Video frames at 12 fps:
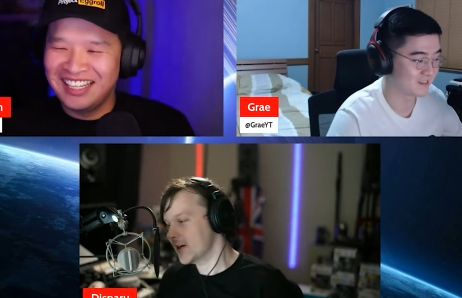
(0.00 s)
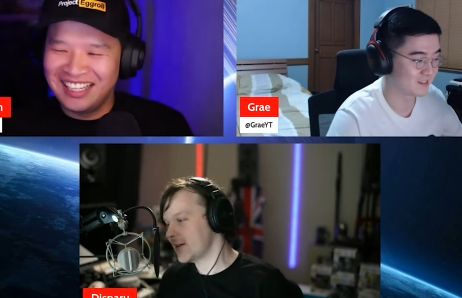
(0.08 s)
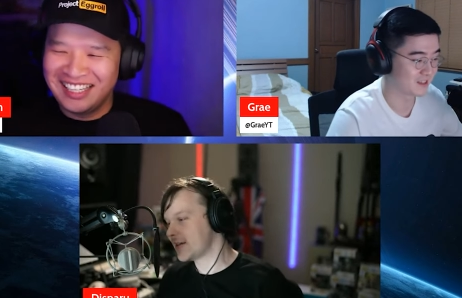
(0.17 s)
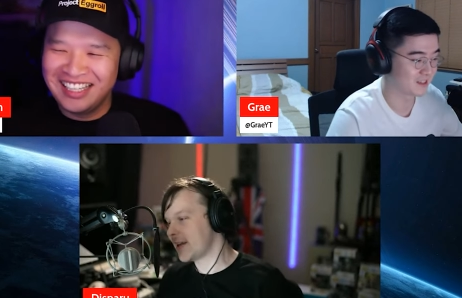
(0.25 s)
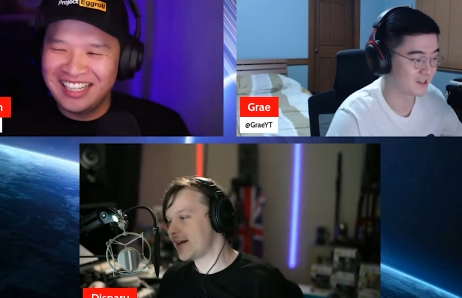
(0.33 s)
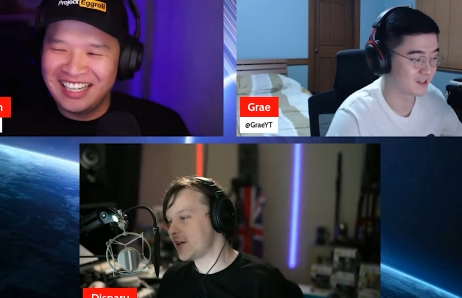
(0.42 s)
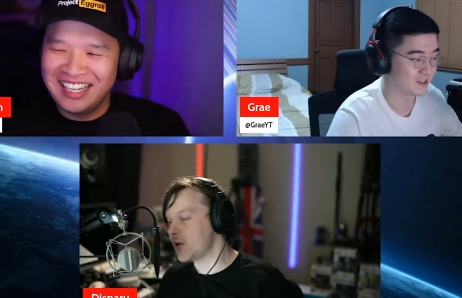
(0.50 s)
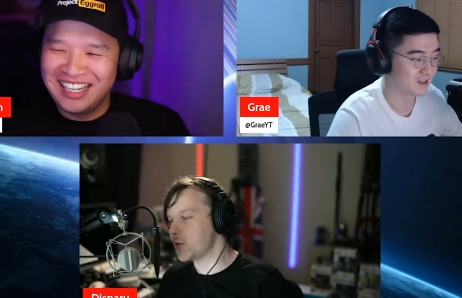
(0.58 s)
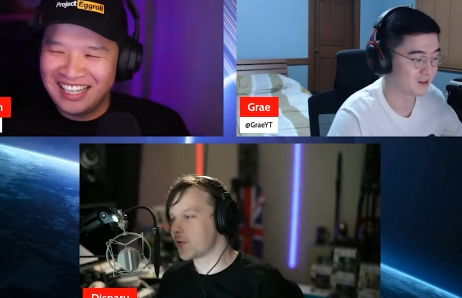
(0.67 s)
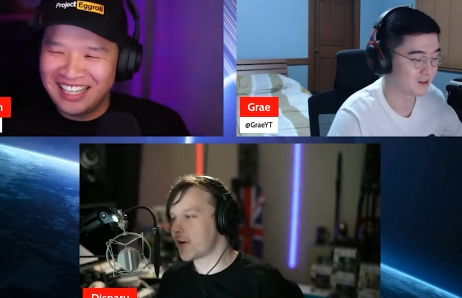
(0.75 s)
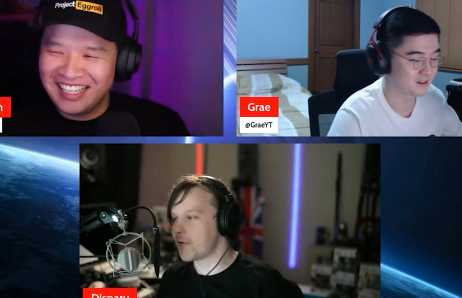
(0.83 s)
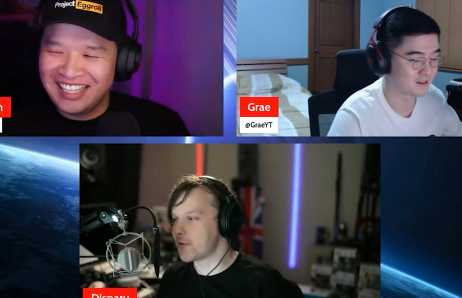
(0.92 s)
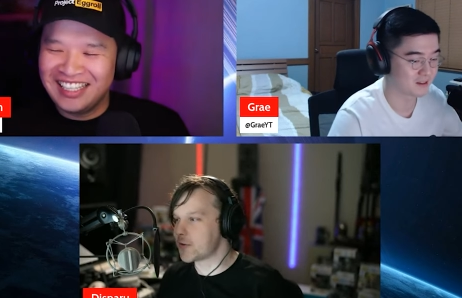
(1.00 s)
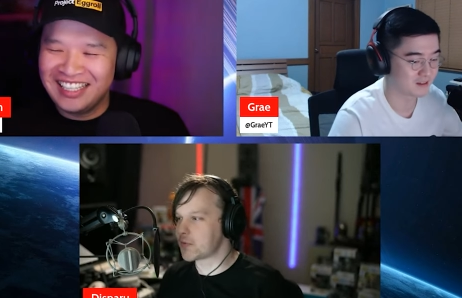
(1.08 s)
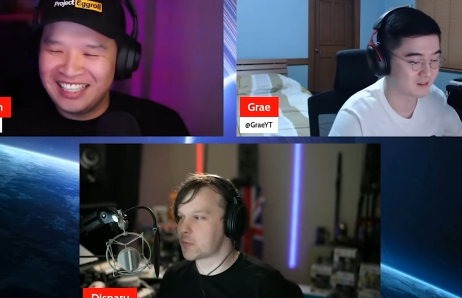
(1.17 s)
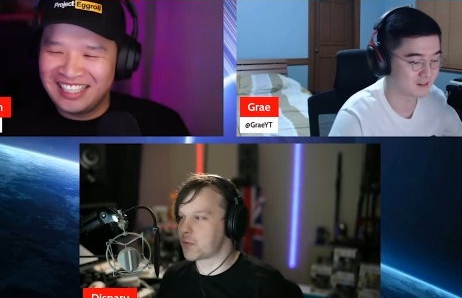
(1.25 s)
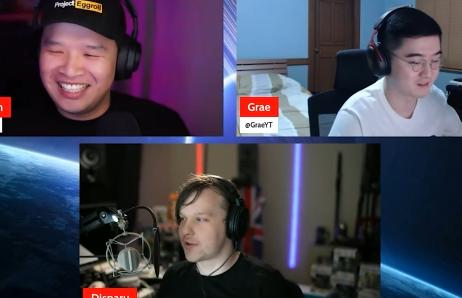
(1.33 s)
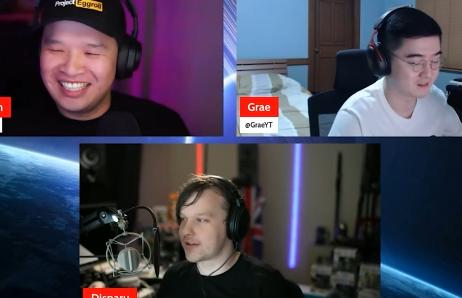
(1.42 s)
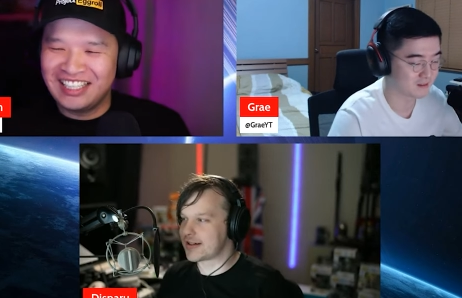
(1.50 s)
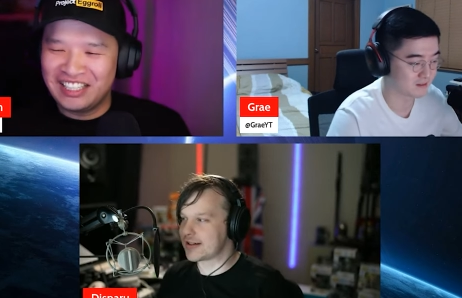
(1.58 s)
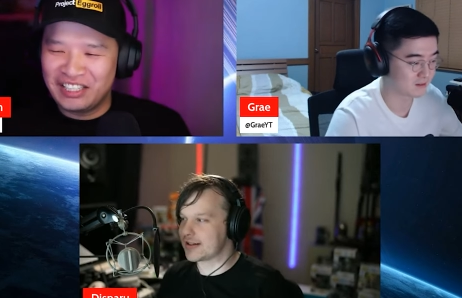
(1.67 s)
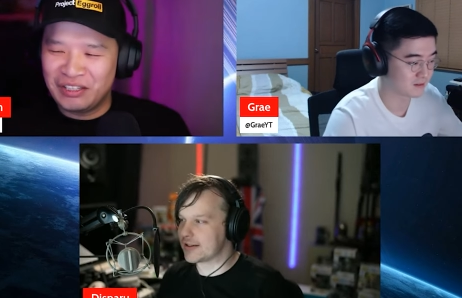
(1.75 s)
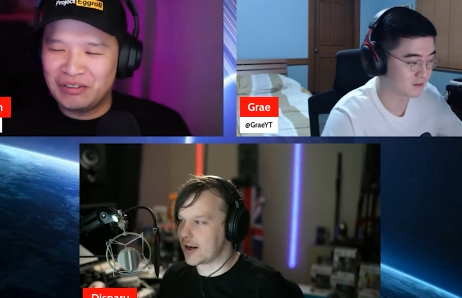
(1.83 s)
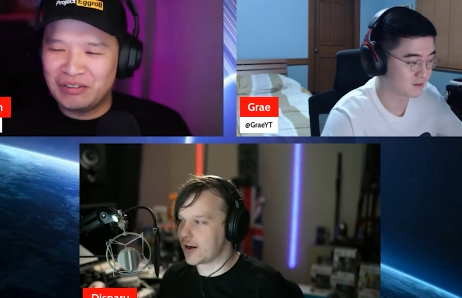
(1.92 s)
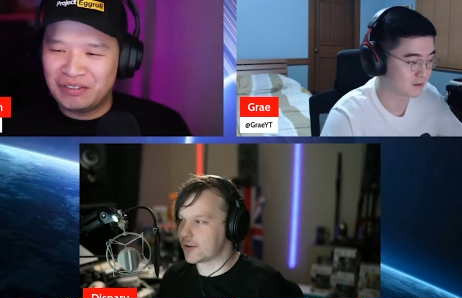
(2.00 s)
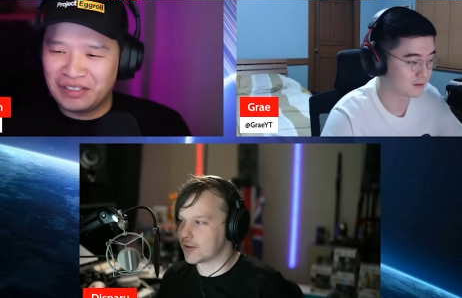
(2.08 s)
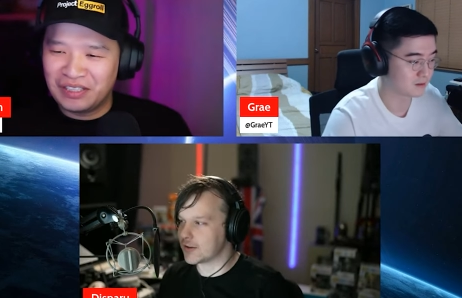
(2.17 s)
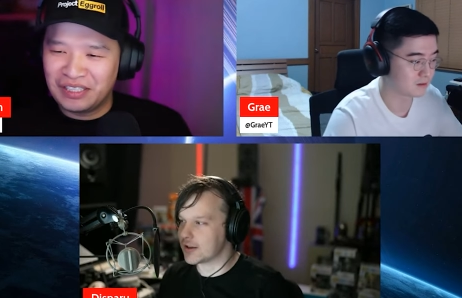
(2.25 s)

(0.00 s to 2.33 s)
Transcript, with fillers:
Speaker 1: There's like news roundups, but uh, no.